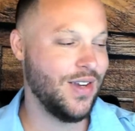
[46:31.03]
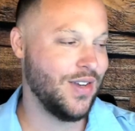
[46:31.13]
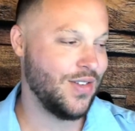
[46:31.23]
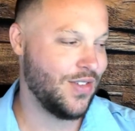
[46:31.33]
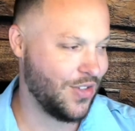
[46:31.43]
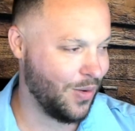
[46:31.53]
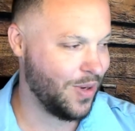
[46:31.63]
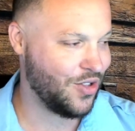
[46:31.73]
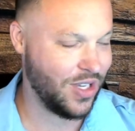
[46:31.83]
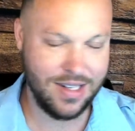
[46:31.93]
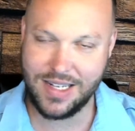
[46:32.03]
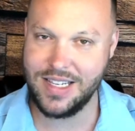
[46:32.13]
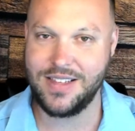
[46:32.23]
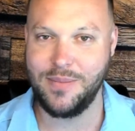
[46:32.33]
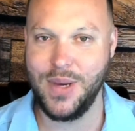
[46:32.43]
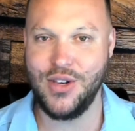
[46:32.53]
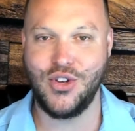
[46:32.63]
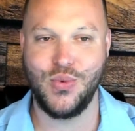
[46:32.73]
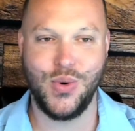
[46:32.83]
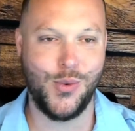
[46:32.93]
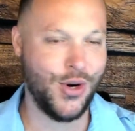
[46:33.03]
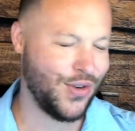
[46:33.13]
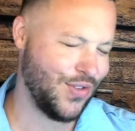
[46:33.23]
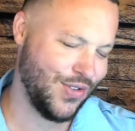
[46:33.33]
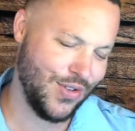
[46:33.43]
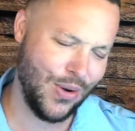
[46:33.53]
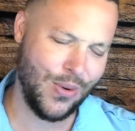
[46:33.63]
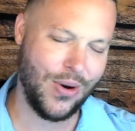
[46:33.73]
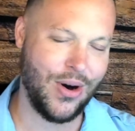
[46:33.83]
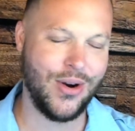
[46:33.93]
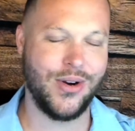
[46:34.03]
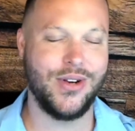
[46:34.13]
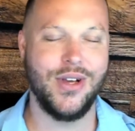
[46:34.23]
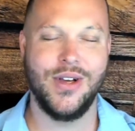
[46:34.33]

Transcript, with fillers: so much anticipation. We work so hard.